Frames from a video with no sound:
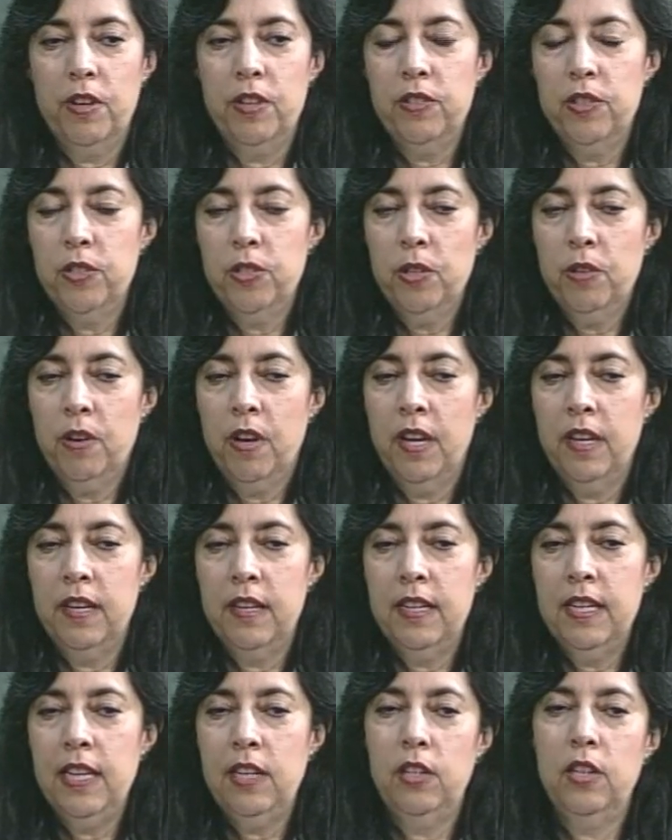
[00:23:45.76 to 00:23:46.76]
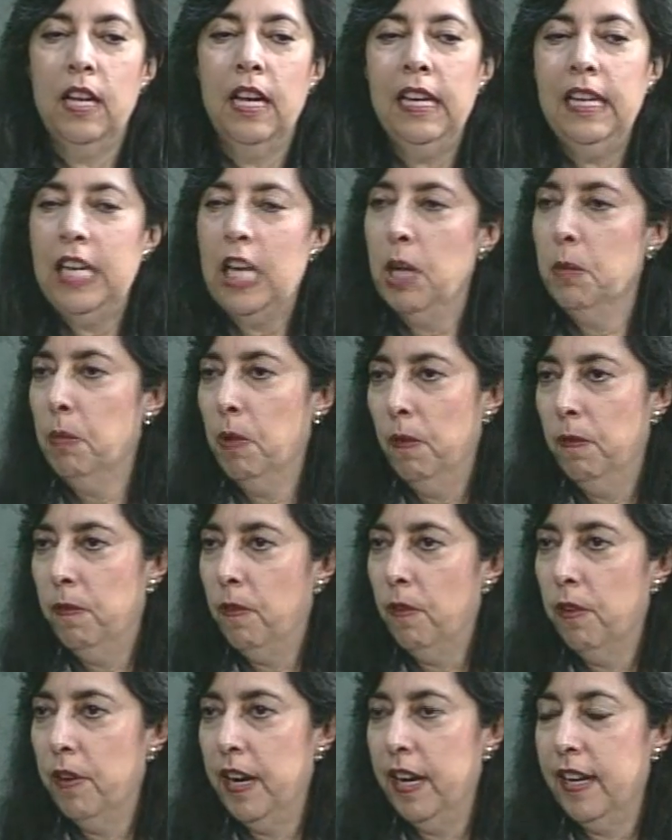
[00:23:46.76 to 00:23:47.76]
and so on need a label
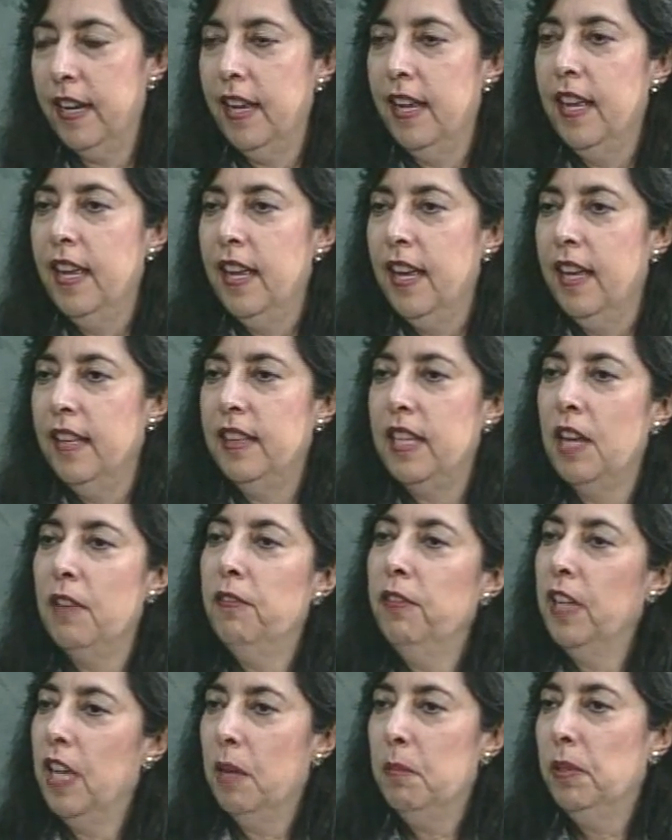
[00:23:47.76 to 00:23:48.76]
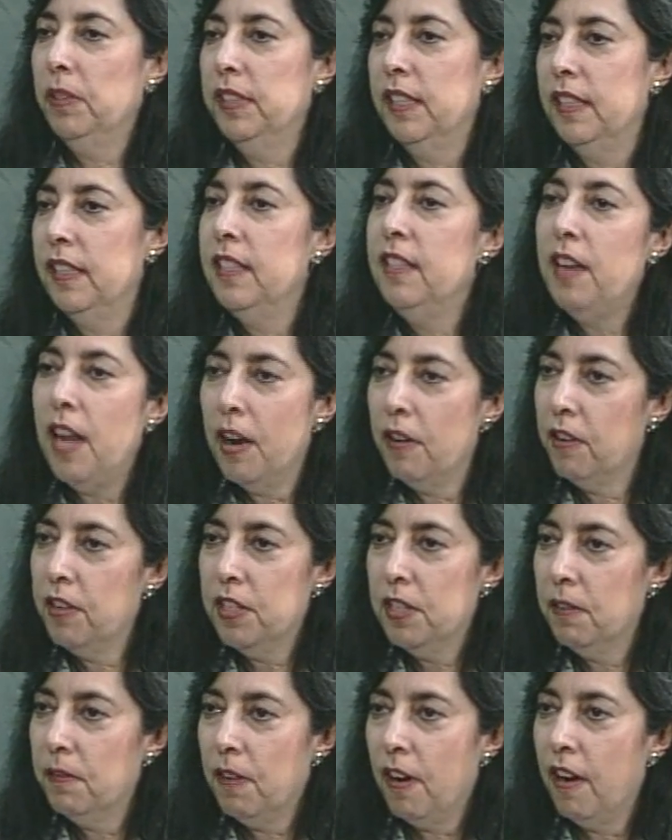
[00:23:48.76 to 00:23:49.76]
for it, they've labeled it
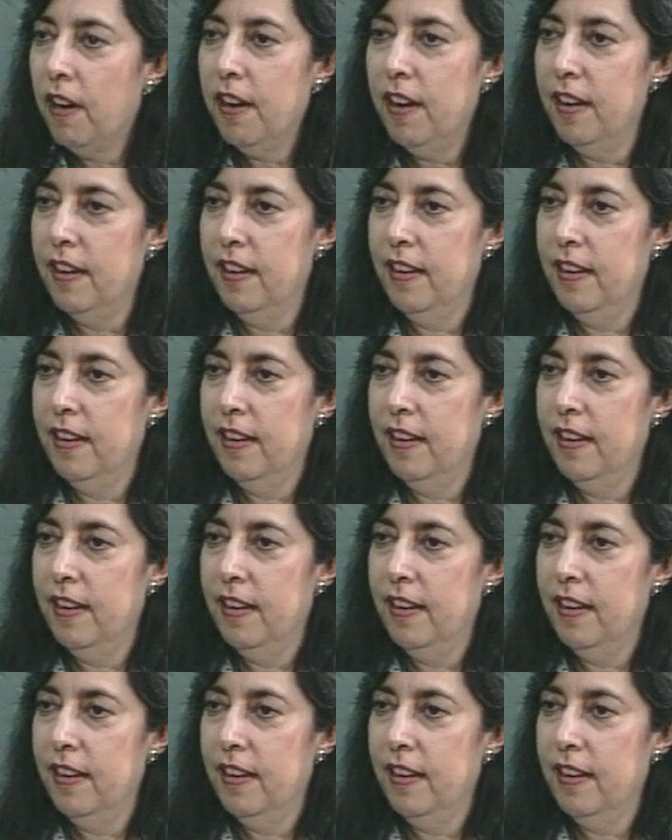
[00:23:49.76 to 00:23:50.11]
narrative art.